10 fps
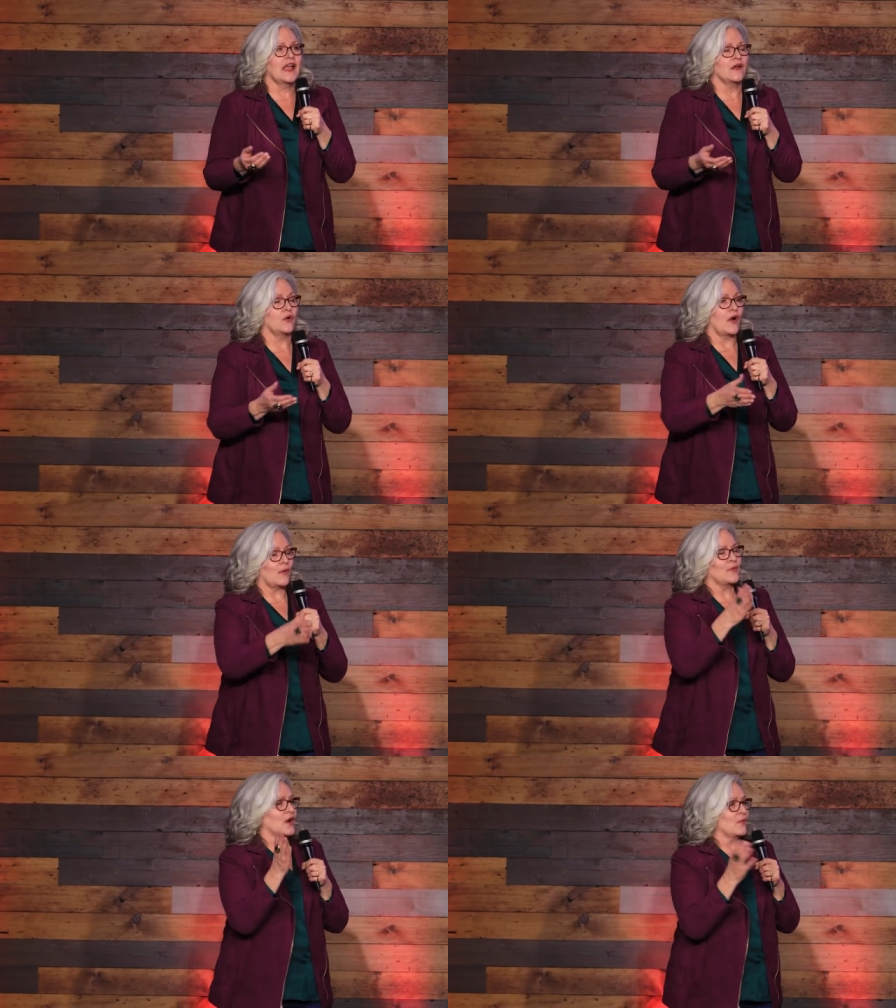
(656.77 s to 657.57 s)

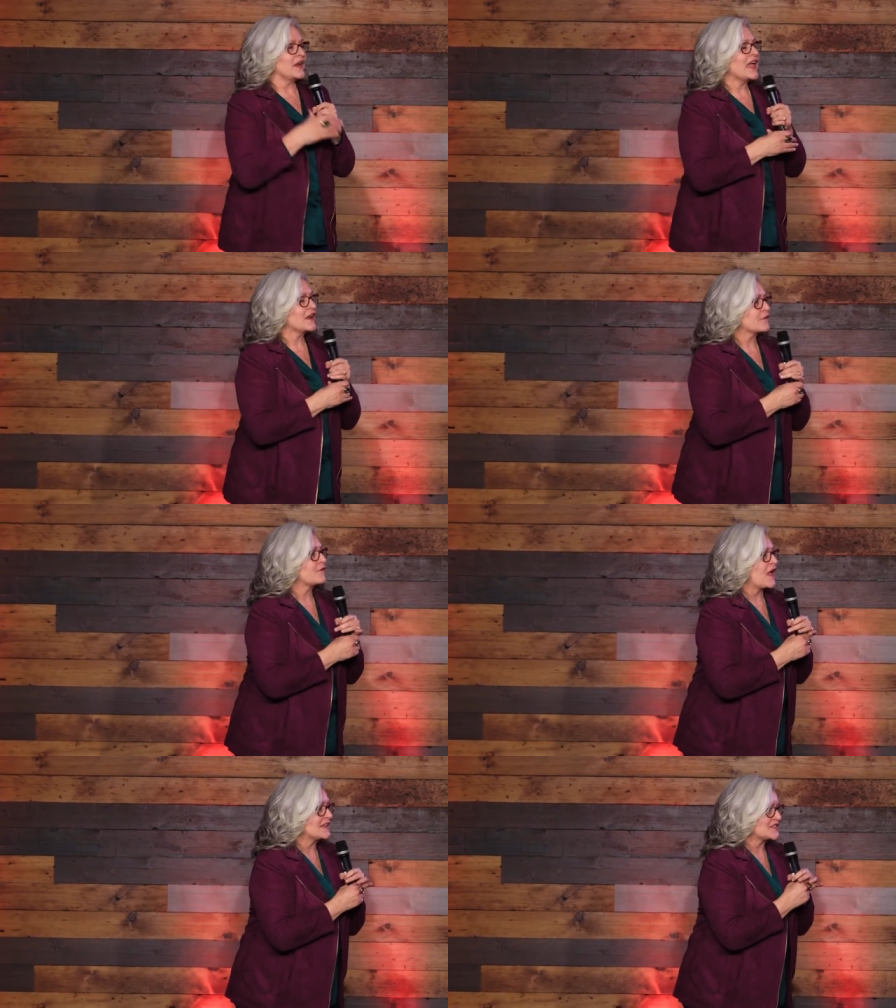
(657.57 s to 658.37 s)
We had a
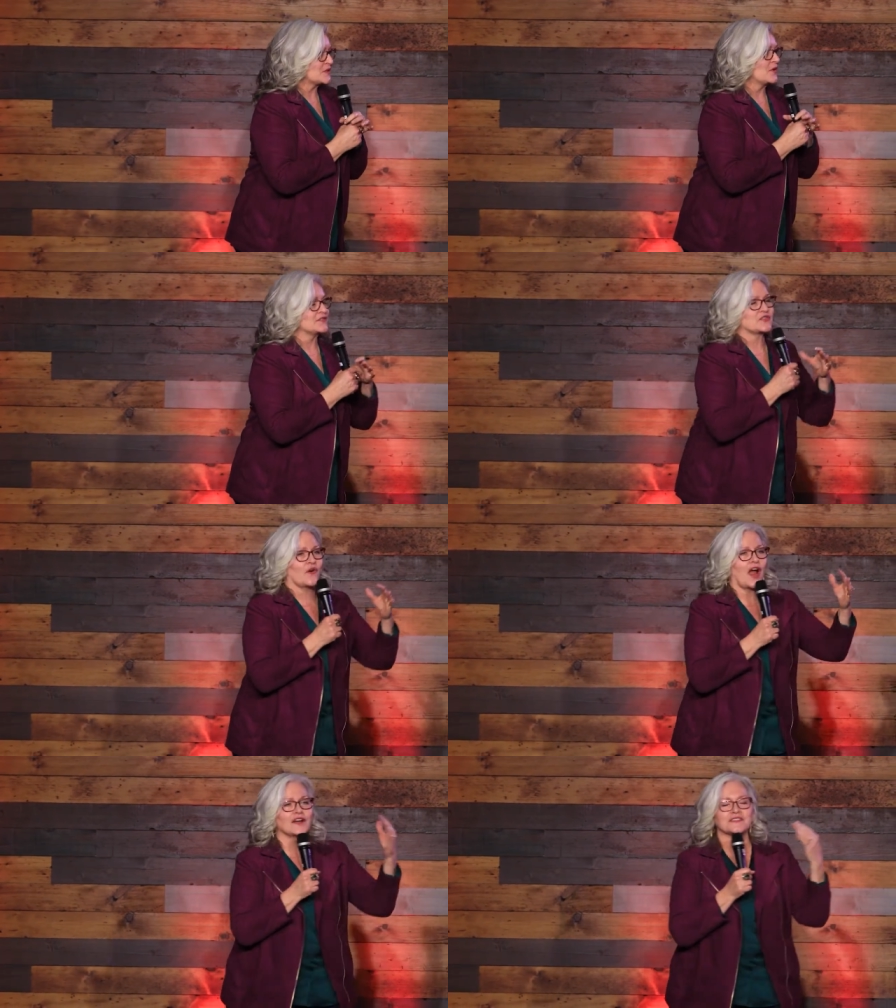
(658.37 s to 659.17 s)
fancy one, so
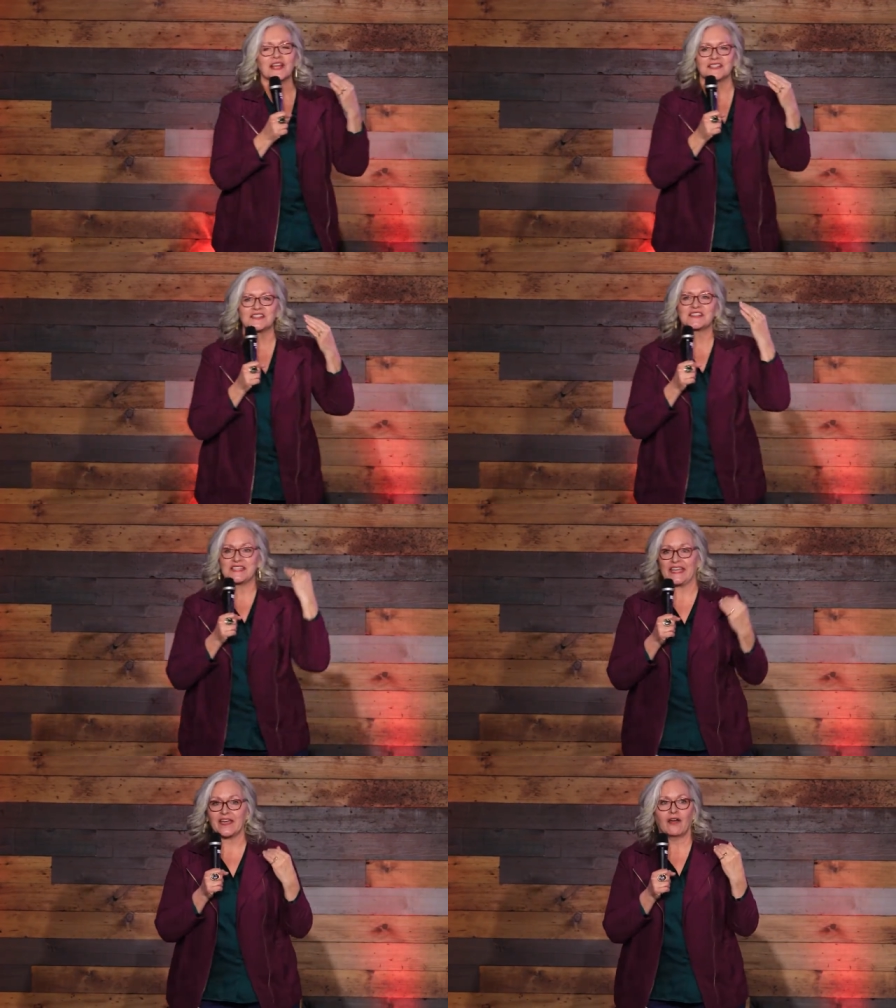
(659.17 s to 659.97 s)
ours had a
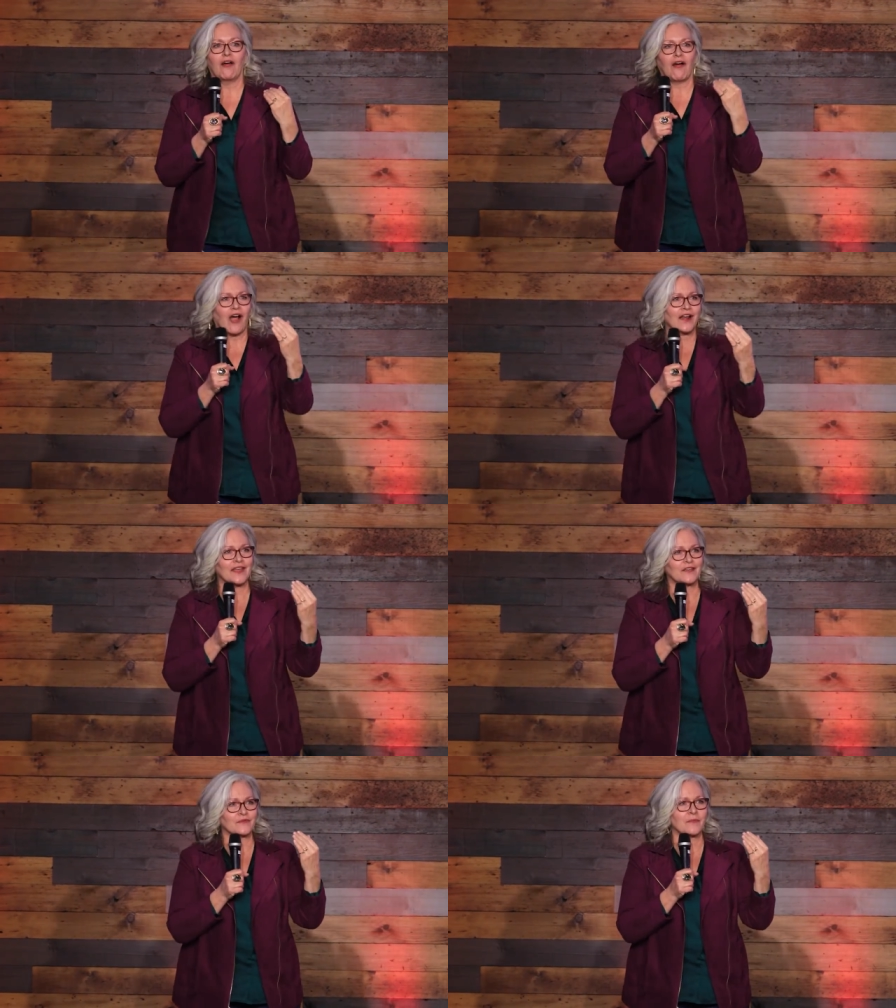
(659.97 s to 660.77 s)
stick on
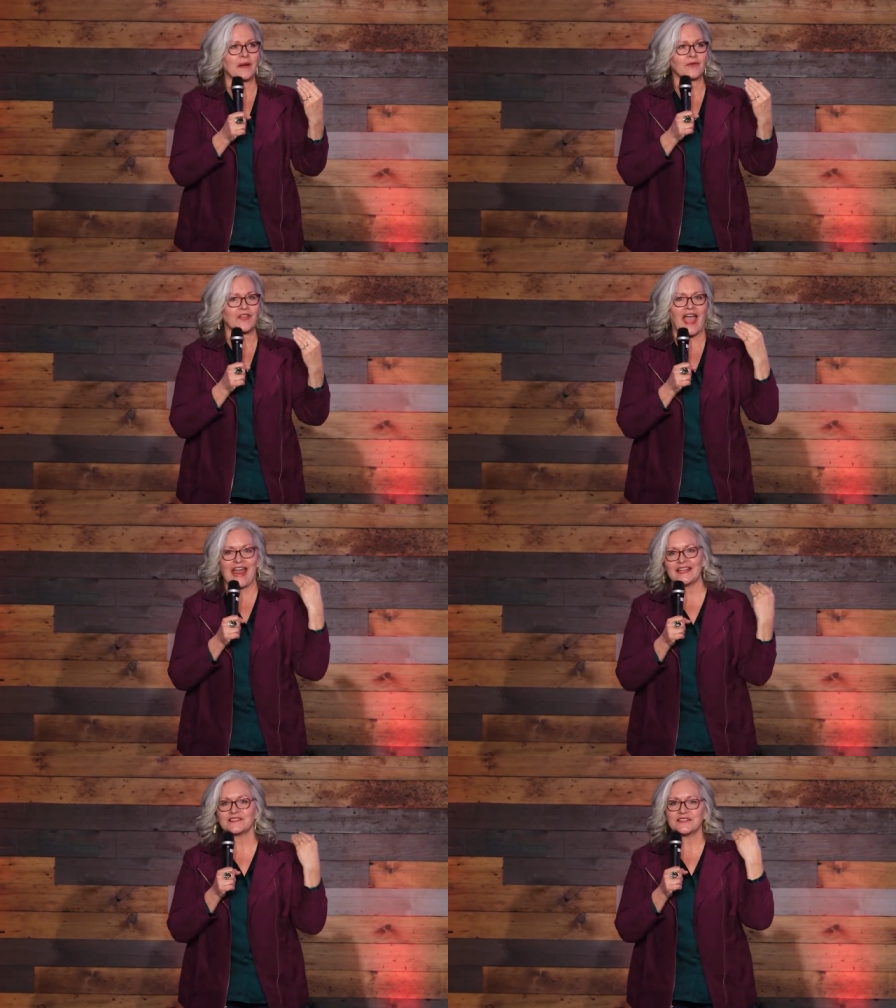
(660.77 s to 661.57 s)
it. Remember the
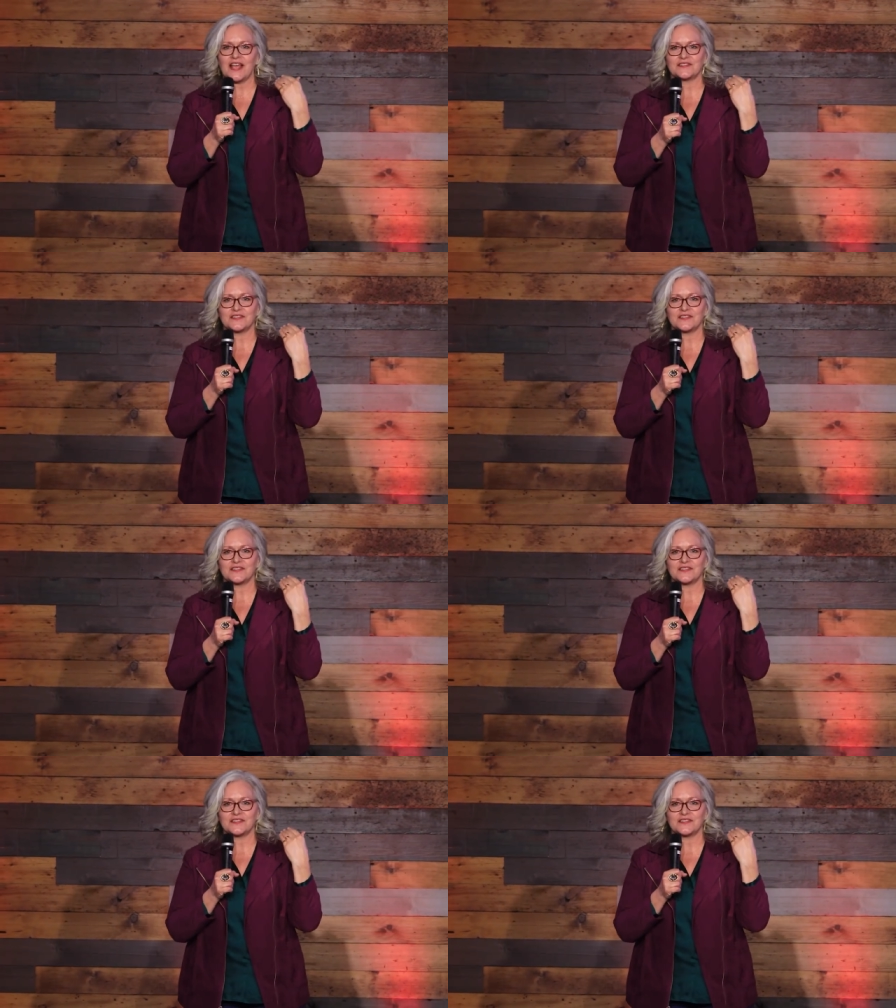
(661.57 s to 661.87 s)
handset